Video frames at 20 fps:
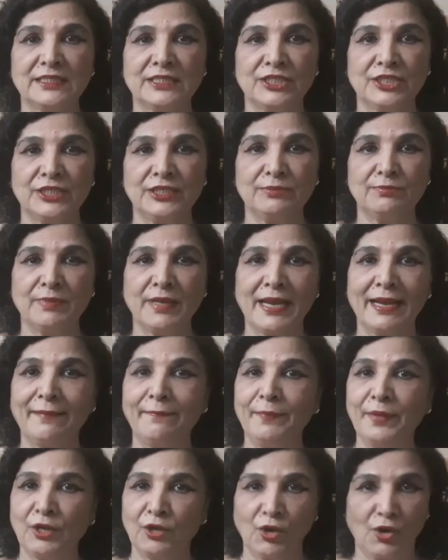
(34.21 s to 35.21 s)
treatment
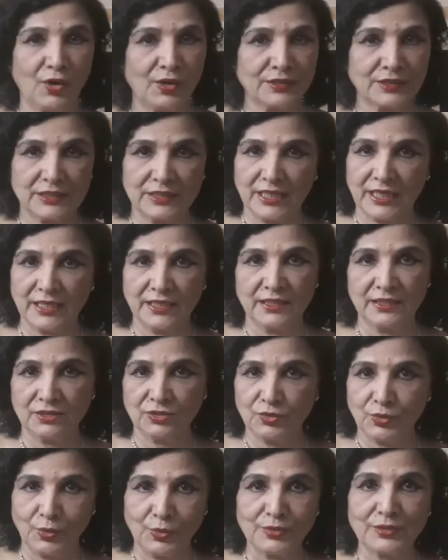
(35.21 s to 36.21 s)
because there is
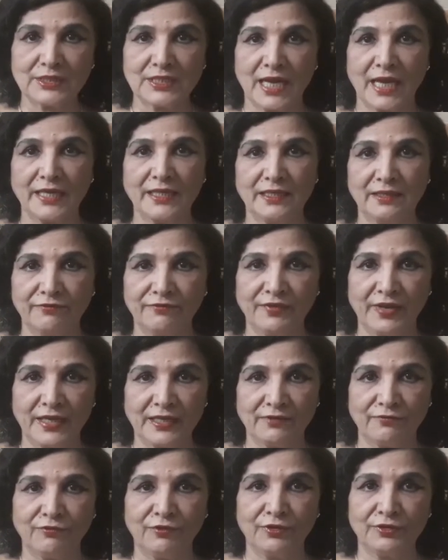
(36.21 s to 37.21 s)
no side
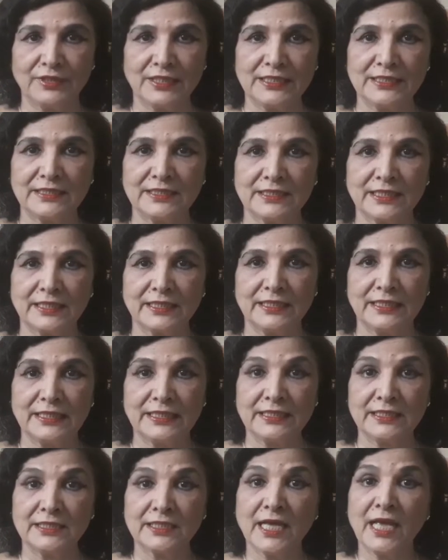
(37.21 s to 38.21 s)
effect for these
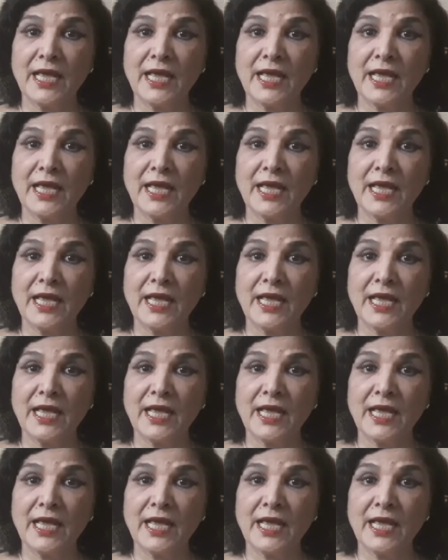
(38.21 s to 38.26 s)
techniques